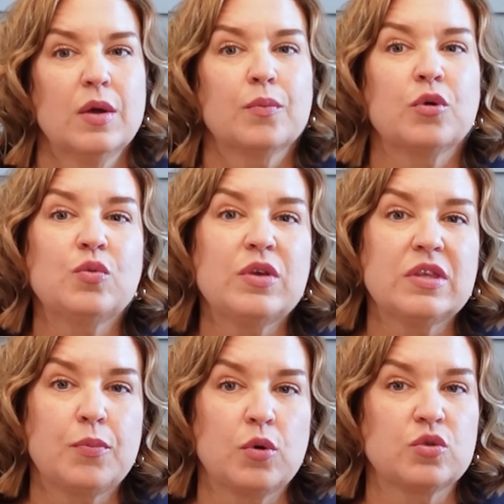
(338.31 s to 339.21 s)
Breezeway
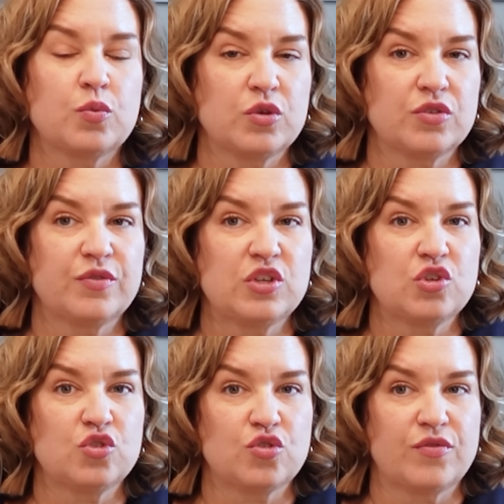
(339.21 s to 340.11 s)
supports
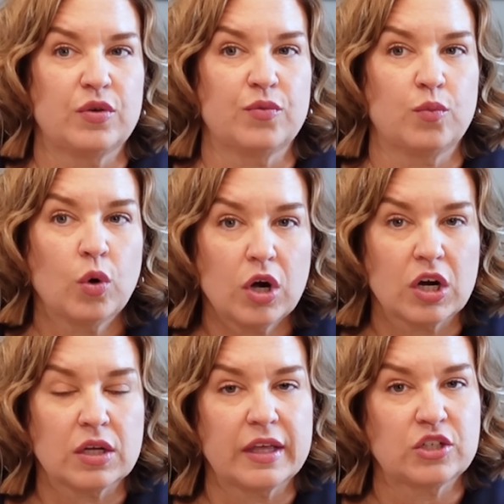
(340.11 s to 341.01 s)
reservation-driven
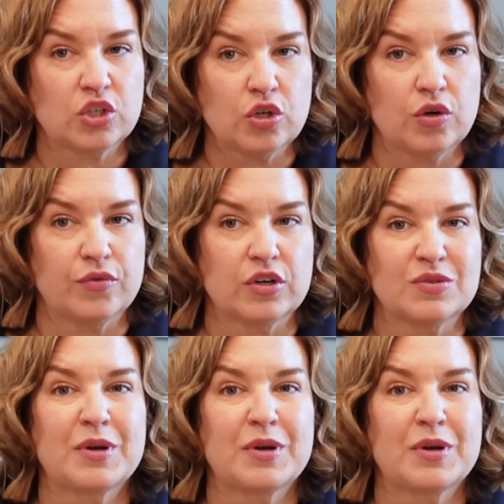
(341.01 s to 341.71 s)
work like turnovers,